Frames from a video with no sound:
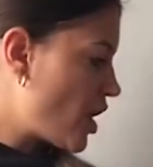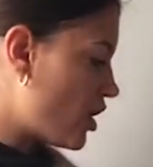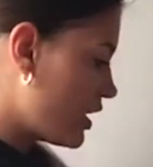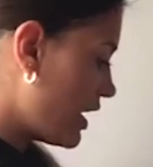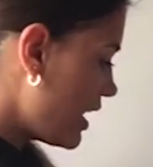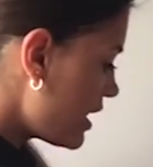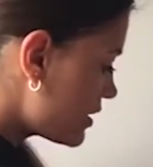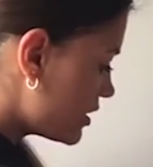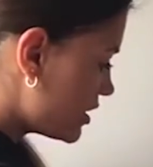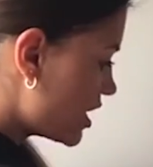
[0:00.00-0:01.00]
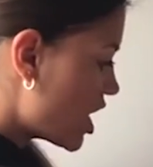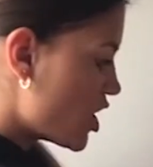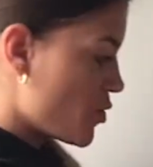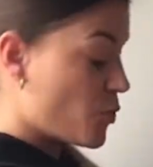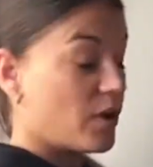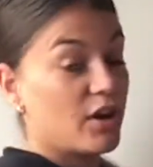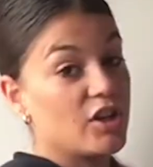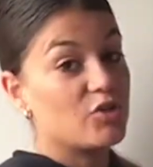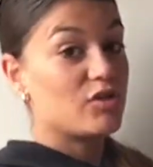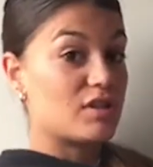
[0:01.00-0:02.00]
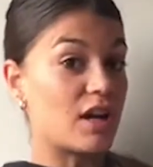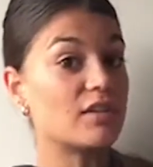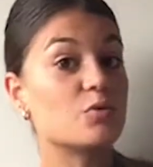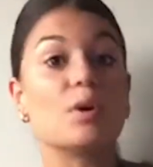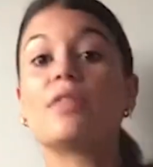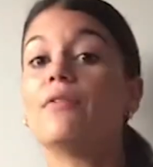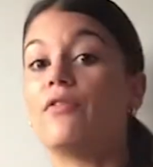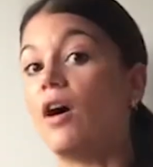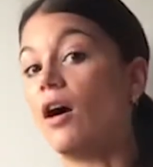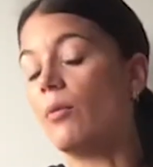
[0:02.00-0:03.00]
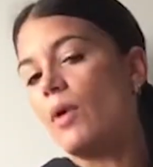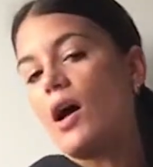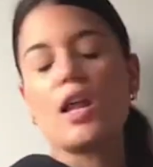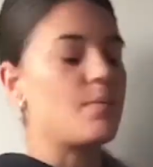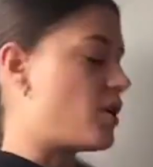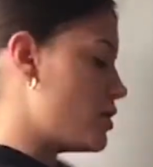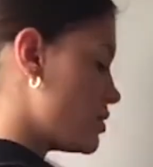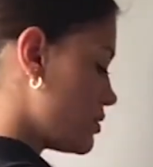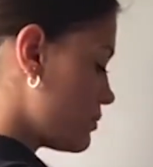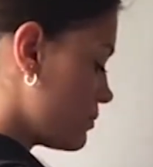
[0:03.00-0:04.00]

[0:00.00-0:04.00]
Okay, so we're going to start with farm animals.